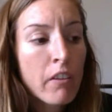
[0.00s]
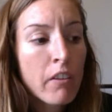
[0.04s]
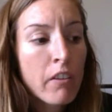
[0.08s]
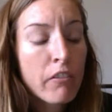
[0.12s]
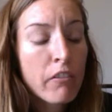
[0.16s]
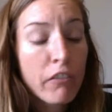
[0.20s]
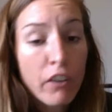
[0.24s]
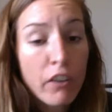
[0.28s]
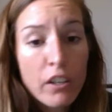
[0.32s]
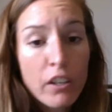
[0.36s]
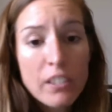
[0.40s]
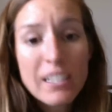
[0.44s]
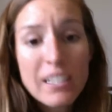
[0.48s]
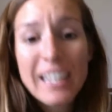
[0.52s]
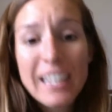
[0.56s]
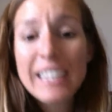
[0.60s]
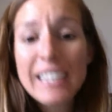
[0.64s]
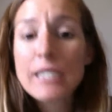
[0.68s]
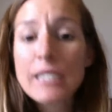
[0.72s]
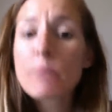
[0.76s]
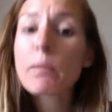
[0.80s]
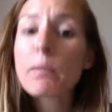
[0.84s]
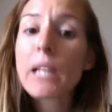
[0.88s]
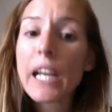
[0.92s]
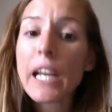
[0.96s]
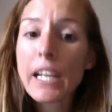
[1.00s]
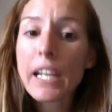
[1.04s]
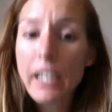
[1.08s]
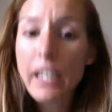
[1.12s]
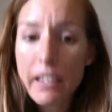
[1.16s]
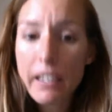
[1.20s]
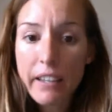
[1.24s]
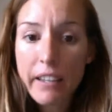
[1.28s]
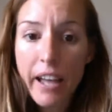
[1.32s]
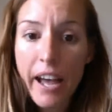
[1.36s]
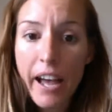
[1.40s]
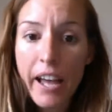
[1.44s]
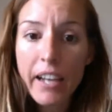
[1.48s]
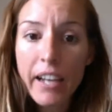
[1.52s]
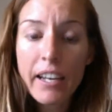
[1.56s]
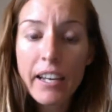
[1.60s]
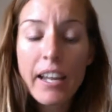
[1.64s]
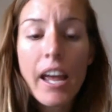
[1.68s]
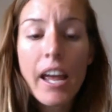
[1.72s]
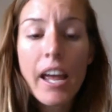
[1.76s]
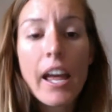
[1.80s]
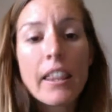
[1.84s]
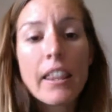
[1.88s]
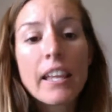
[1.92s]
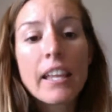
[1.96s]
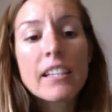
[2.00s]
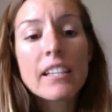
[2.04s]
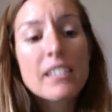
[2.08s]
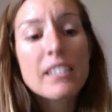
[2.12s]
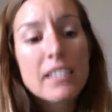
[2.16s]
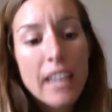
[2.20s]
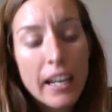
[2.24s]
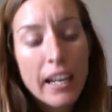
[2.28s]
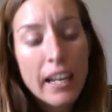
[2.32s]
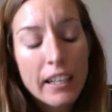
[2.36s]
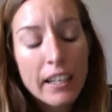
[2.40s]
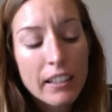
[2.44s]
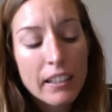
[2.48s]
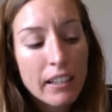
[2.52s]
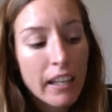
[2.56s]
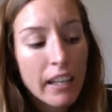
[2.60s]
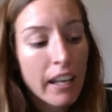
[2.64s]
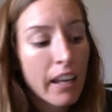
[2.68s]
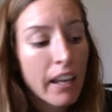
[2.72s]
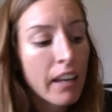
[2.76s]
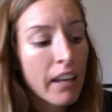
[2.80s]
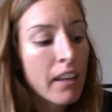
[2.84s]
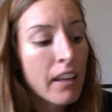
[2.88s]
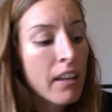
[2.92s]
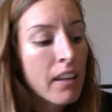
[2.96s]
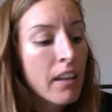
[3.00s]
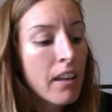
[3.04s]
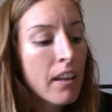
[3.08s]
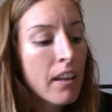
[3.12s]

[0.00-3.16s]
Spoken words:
first explaining that, and then secondly,